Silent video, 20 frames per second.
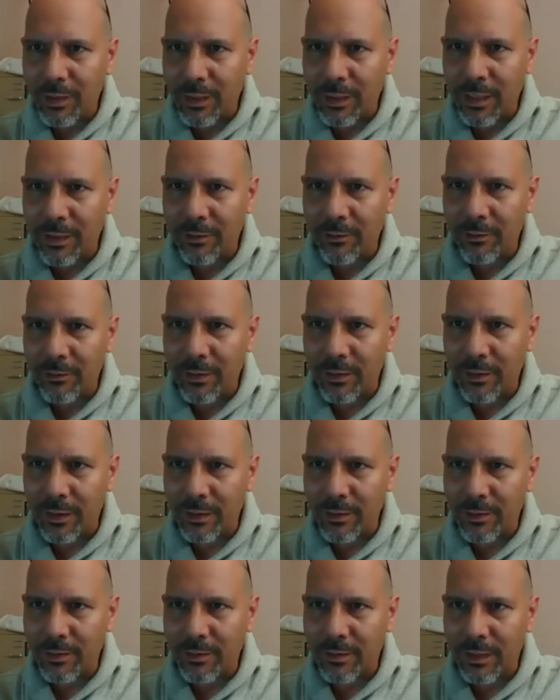I hadn't
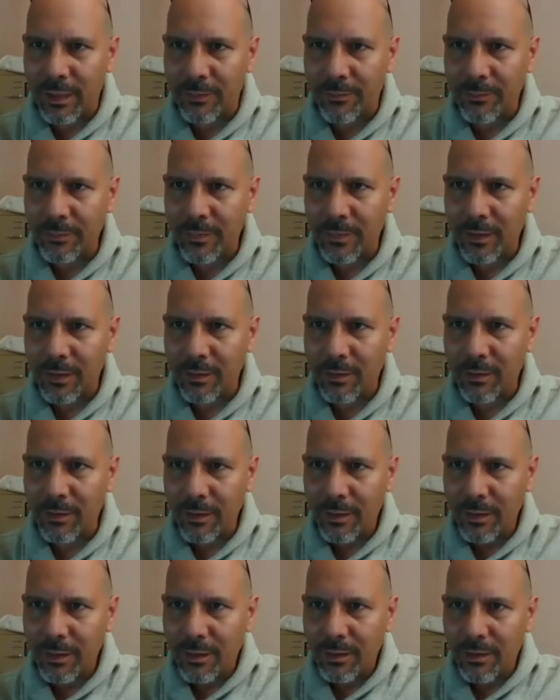realized that.
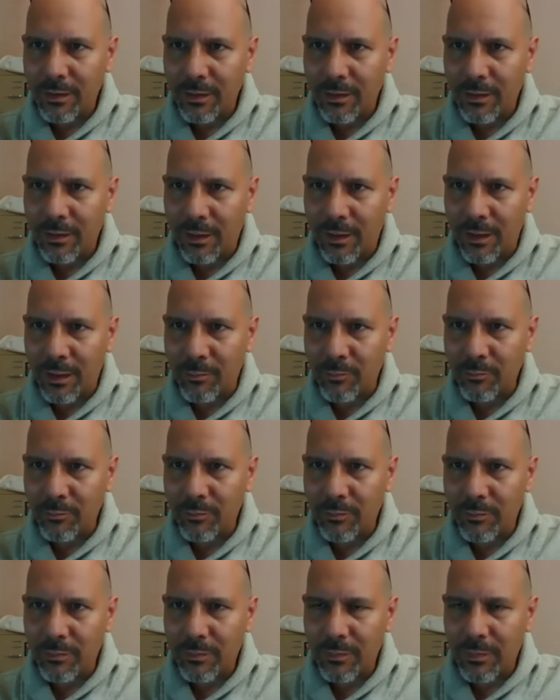
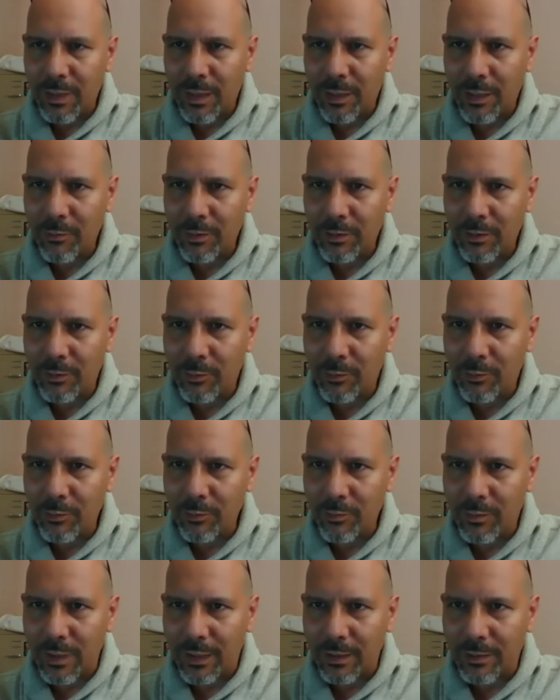How do I
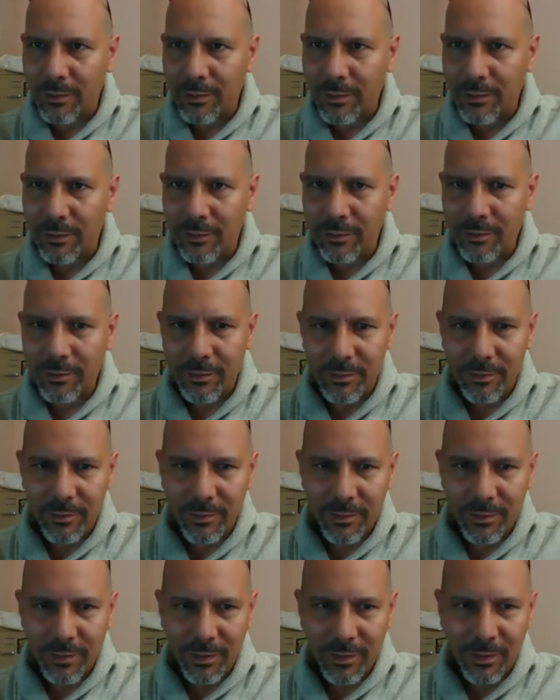do that though?
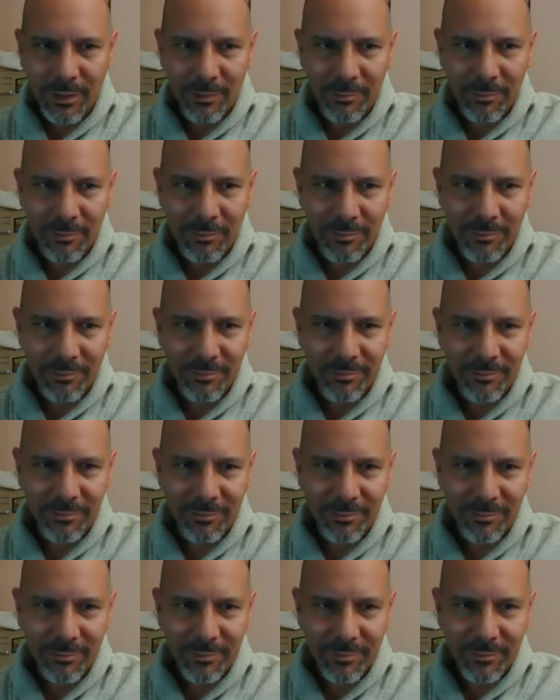Um,
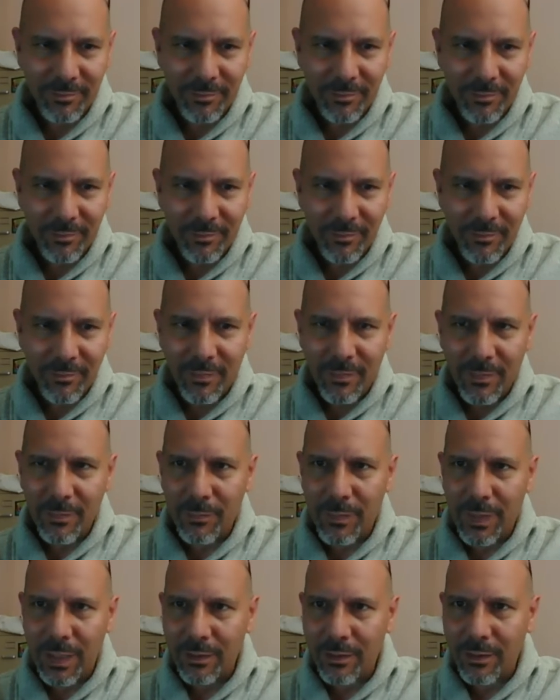
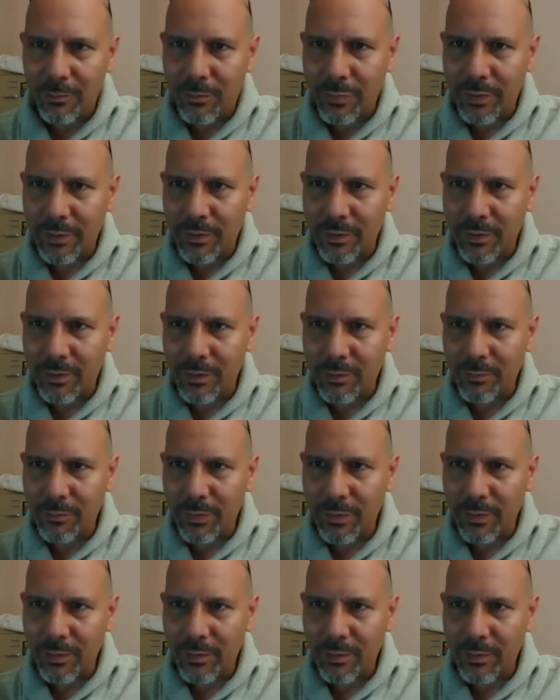Back to
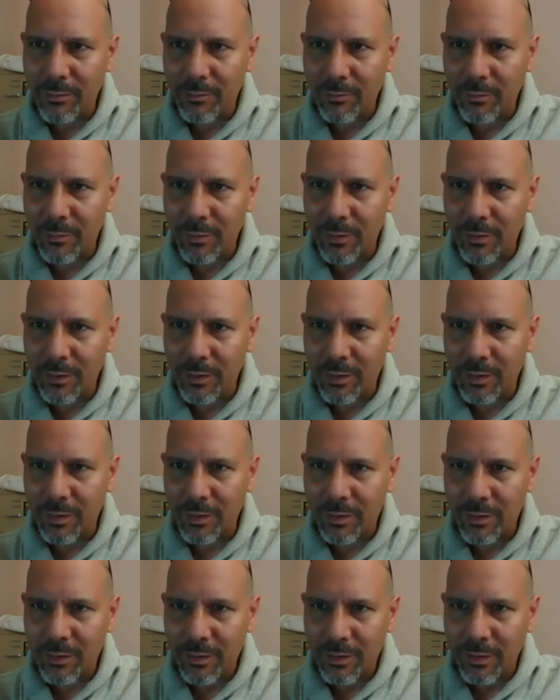participants, more,
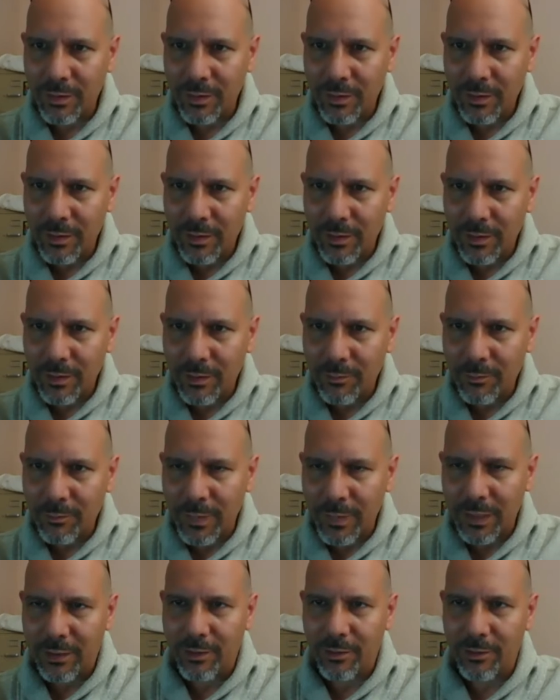
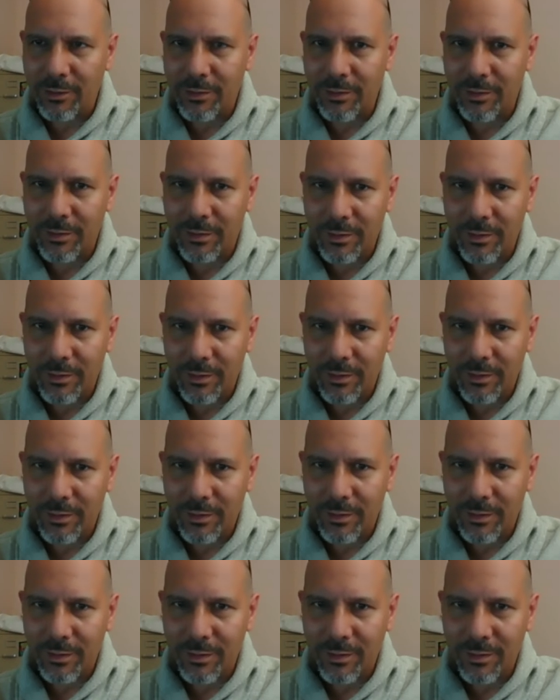make host.
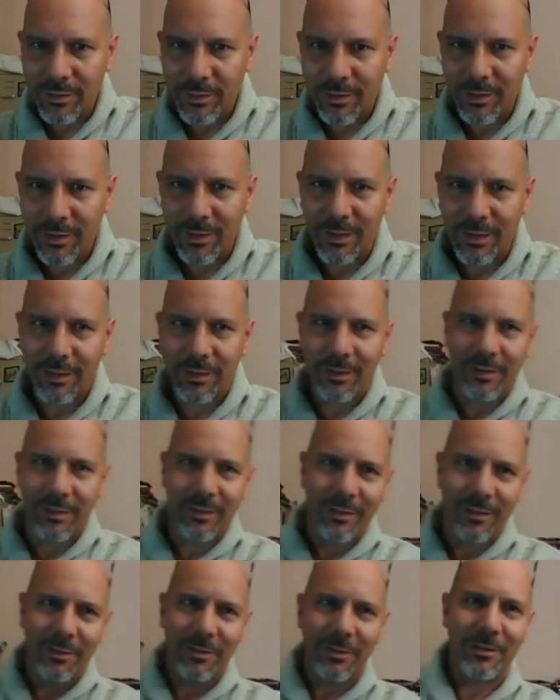All right,
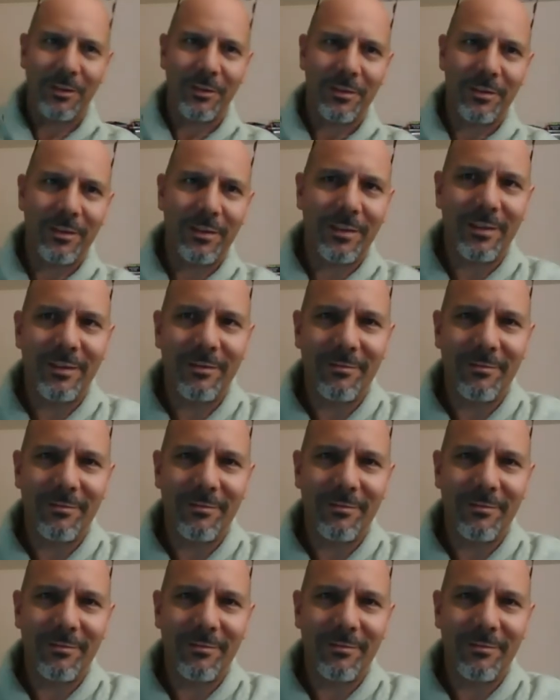you're the host.